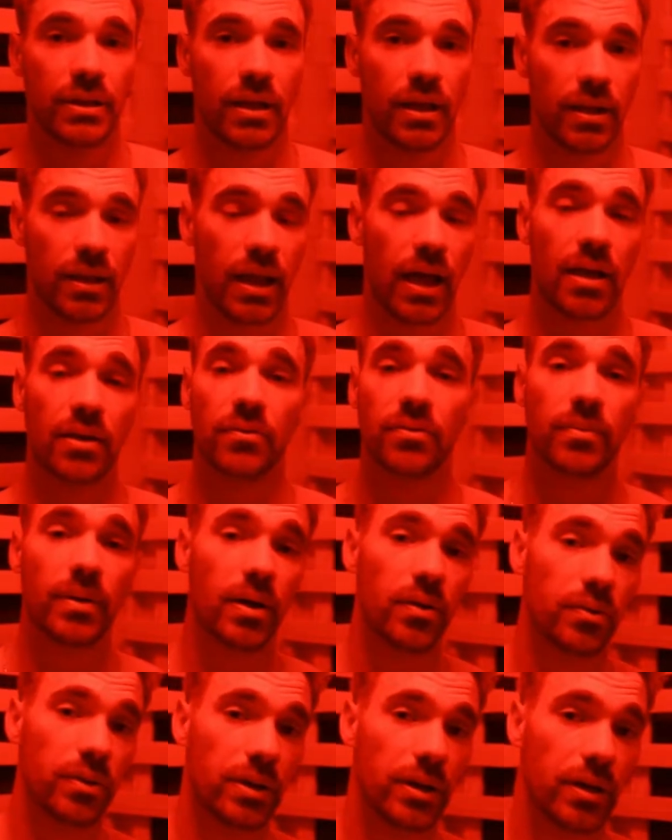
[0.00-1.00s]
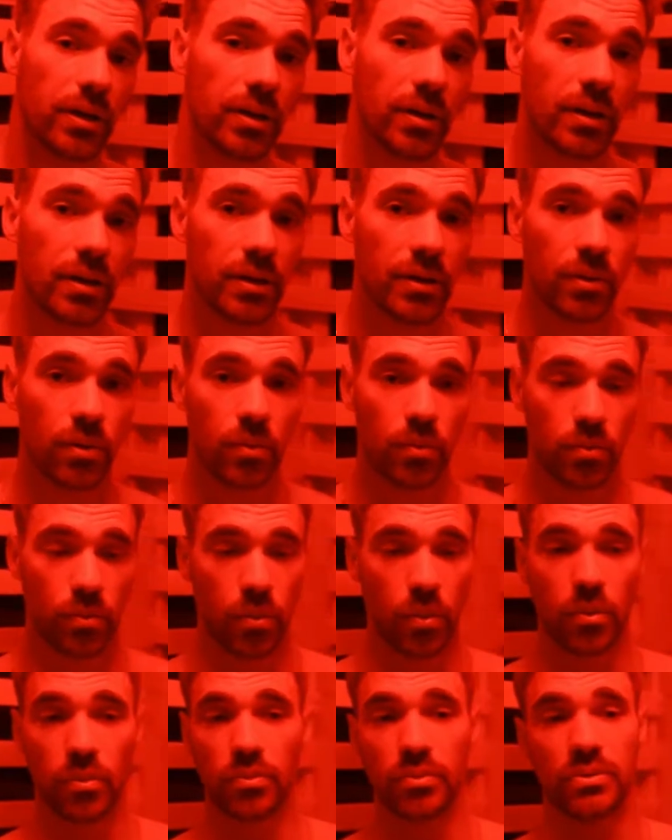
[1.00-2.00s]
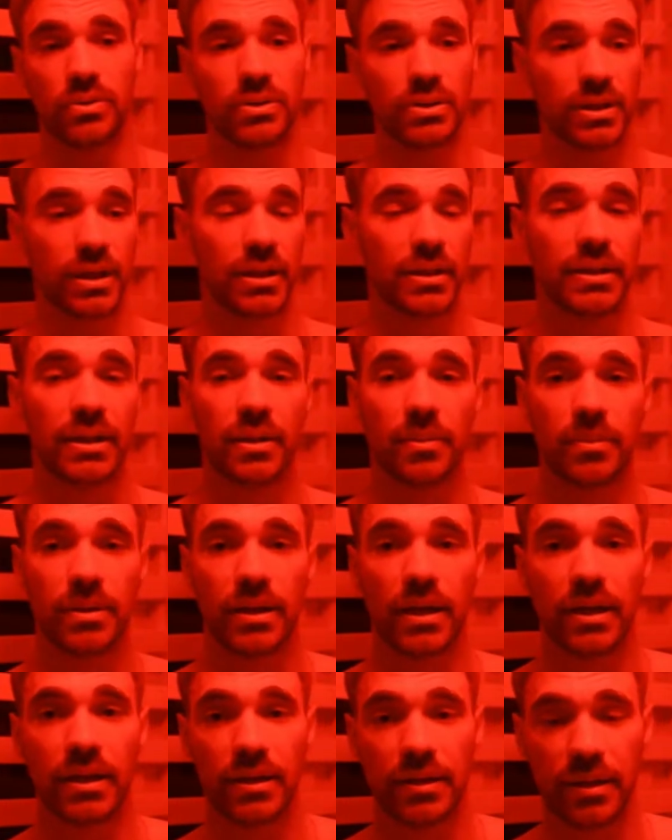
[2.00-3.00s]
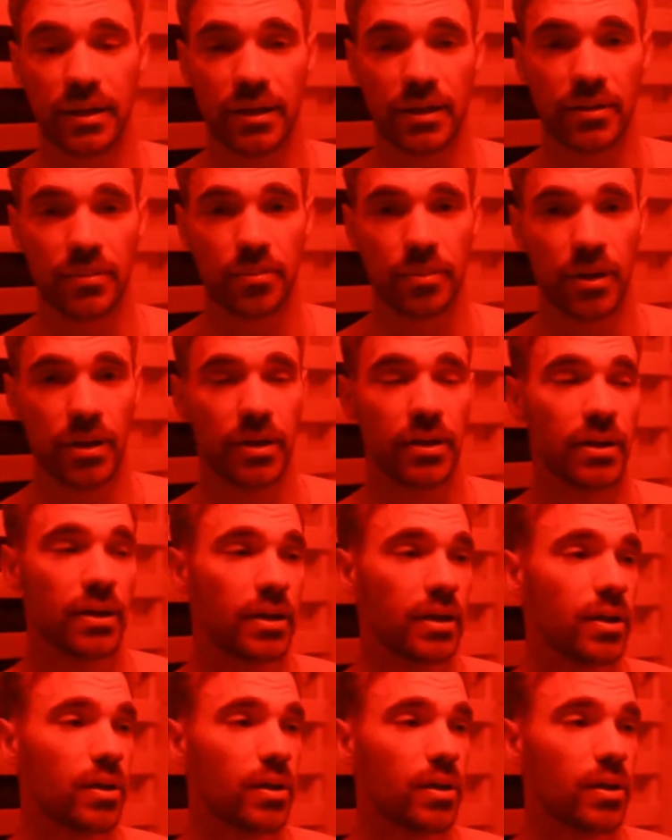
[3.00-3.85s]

a lot of them out there won't say get me anything, but